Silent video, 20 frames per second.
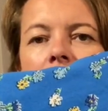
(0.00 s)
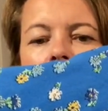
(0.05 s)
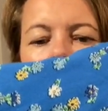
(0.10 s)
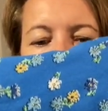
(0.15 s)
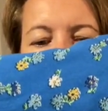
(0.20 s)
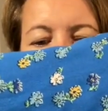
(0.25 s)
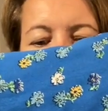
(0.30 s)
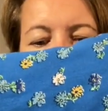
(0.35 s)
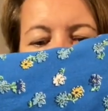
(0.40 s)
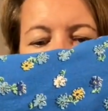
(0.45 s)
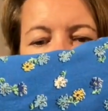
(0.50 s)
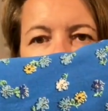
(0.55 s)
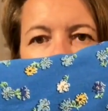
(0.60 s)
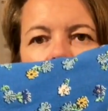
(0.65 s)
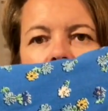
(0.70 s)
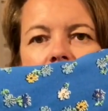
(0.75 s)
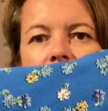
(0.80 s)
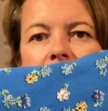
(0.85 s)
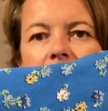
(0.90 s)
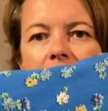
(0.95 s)
this
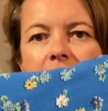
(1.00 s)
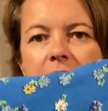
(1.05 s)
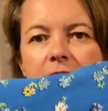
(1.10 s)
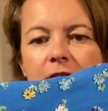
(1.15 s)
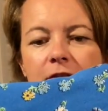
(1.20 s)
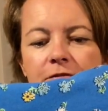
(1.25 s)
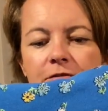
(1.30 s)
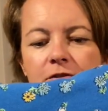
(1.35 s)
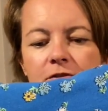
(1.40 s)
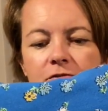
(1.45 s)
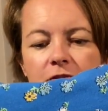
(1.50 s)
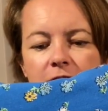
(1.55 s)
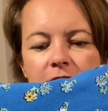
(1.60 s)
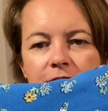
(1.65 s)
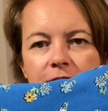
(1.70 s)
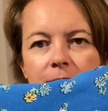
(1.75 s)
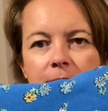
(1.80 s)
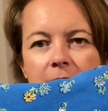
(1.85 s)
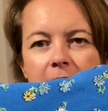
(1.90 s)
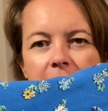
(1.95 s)
is destined for a dress
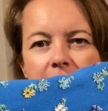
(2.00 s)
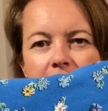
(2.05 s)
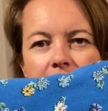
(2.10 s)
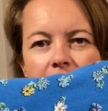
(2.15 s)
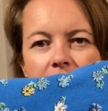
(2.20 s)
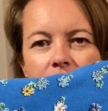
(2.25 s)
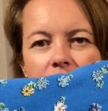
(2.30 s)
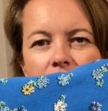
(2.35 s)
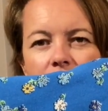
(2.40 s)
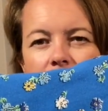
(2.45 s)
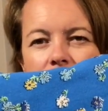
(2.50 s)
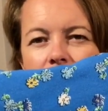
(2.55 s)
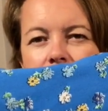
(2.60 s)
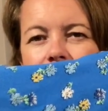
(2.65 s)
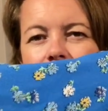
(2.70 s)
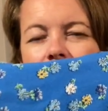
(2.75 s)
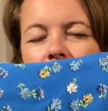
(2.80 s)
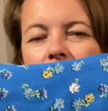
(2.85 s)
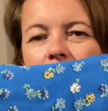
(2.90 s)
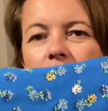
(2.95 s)
for me. Now,
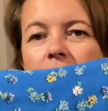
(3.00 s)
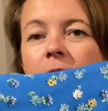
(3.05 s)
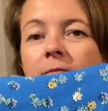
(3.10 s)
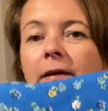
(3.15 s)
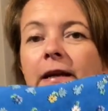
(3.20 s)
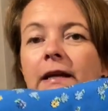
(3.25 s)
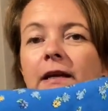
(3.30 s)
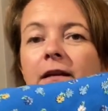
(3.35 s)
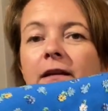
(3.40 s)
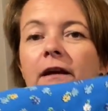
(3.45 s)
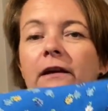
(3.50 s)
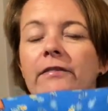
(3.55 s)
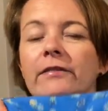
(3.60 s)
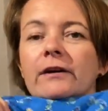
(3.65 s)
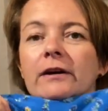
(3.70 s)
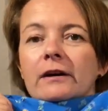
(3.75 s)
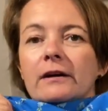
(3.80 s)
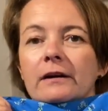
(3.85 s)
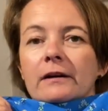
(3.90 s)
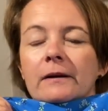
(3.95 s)
I could make
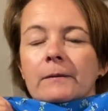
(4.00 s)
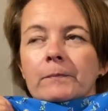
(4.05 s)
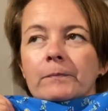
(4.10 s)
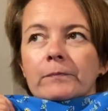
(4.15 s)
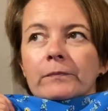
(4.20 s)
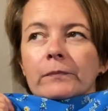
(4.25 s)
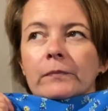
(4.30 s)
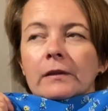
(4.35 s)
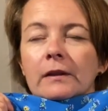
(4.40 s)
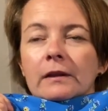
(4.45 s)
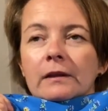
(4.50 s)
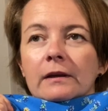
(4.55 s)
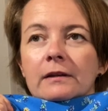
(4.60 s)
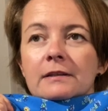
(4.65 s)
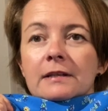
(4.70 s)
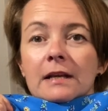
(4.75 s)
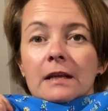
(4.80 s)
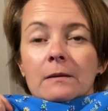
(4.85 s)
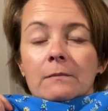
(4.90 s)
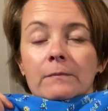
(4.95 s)
another
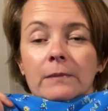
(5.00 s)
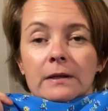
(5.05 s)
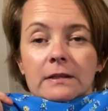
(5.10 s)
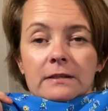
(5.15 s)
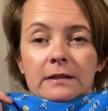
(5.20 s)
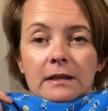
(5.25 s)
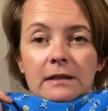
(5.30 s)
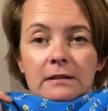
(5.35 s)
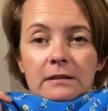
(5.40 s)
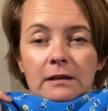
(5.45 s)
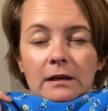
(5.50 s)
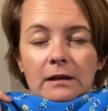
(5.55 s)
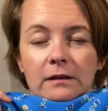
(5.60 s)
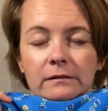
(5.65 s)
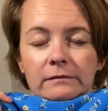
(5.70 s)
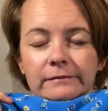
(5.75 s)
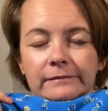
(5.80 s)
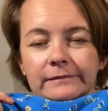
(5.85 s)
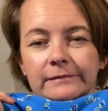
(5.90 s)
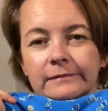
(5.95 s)
Tillian Buttons
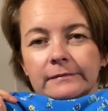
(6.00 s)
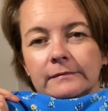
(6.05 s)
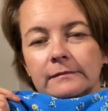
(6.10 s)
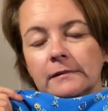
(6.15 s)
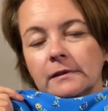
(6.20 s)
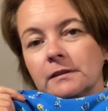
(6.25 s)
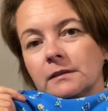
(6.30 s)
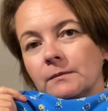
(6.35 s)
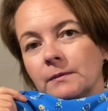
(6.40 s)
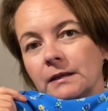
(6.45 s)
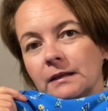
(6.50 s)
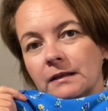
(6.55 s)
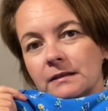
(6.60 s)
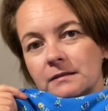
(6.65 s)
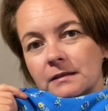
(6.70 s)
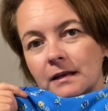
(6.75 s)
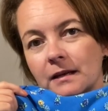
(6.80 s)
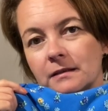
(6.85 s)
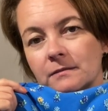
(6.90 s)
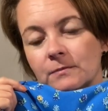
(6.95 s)
indigo, because I mean, as
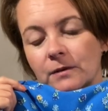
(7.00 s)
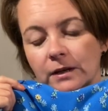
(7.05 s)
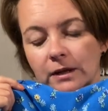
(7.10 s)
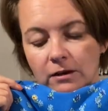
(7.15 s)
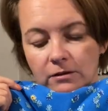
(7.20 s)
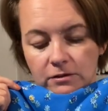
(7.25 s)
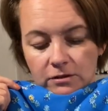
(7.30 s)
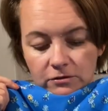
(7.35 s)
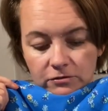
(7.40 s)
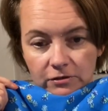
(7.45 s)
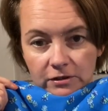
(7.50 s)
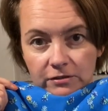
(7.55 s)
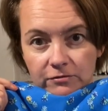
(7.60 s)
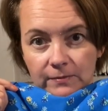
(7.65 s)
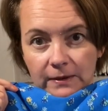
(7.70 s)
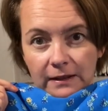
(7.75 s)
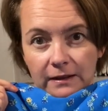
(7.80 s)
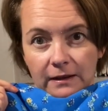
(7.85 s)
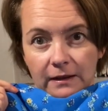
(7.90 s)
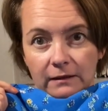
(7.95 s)
that is my go-to dress
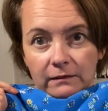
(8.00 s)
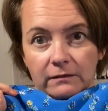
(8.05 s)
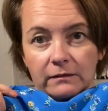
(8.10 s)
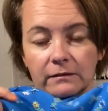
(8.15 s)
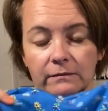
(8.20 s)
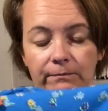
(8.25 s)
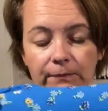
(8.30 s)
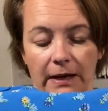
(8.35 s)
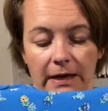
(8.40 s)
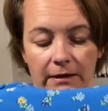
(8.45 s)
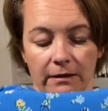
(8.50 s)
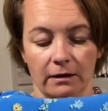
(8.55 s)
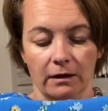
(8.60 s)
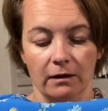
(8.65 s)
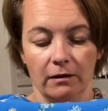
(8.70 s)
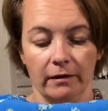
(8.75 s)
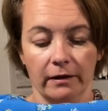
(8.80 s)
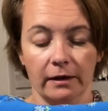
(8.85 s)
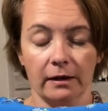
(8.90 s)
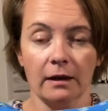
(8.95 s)
thing pattern that I
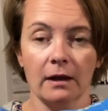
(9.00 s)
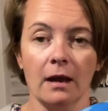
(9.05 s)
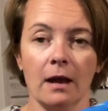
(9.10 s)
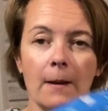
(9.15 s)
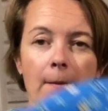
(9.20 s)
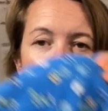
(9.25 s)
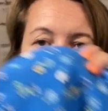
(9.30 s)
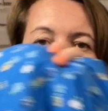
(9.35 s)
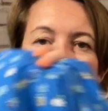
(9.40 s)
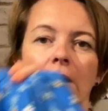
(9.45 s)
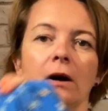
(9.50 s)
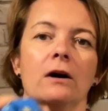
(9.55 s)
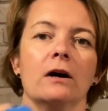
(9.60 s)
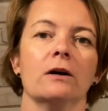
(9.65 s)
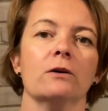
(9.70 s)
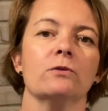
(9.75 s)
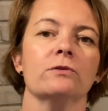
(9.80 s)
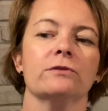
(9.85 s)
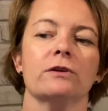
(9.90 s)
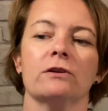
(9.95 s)
like. But I
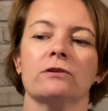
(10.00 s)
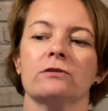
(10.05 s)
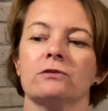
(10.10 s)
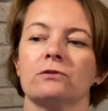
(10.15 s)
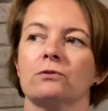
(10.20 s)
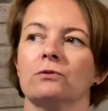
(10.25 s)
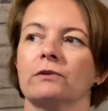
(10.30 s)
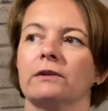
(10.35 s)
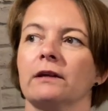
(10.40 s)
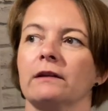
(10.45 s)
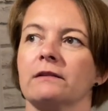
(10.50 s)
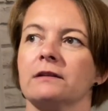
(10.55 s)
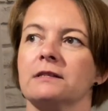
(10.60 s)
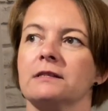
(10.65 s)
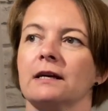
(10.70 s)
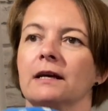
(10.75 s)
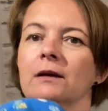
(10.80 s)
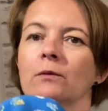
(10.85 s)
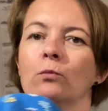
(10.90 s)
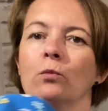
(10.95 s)
also saw the other
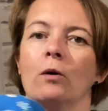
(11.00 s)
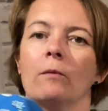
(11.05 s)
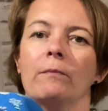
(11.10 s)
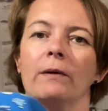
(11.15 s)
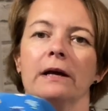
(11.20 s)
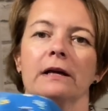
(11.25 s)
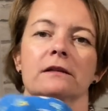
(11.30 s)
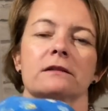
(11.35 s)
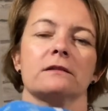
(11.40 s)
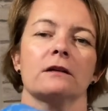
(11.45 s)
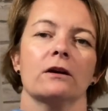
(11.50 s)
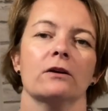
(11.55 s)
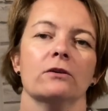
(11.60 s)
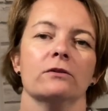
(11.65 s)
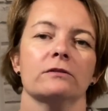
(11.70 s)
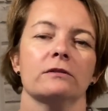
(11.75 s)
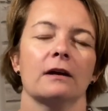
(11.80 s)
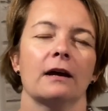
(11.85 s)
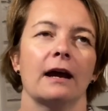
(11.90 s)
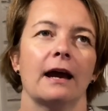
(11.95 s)
day what
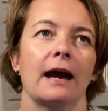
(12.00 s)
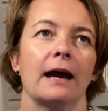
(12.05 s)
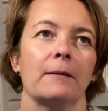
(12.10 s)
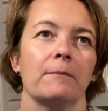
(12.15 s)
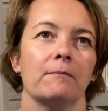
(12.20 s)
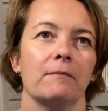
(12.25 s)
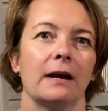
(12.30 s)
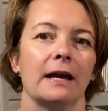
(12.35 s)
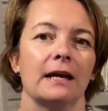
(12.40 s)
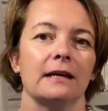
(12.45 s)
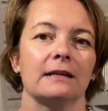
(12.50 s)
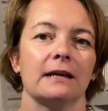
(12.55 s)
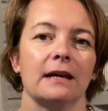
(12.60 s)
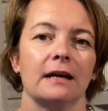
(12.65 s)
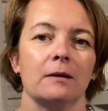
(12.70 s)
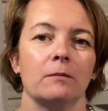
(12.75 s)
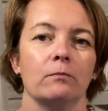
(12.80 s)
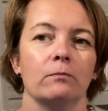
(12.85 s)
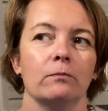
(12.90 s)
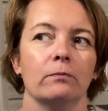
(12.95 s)
VISCOSE had made
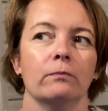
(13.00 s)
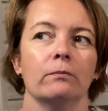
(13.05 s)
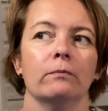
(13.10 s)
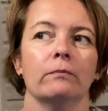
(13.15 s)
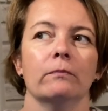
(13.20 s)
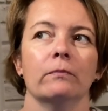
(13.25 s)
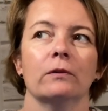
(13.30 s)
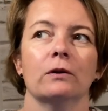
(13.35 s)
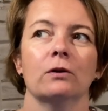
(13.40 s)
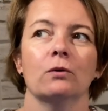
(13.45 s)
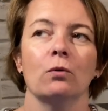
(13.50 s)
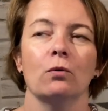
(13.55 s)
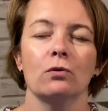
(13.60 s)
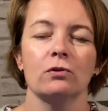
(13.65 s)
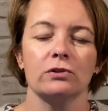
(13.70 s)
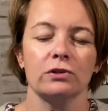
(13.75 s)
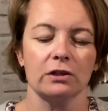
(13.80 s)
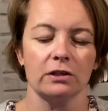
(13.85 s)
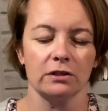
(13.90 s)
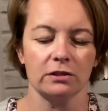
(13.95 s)
a
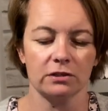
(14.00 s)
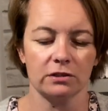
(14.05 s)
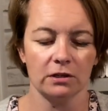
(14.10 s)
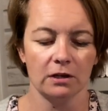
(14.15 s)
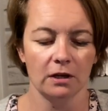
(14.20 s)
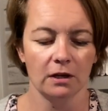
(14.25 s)
gorgeous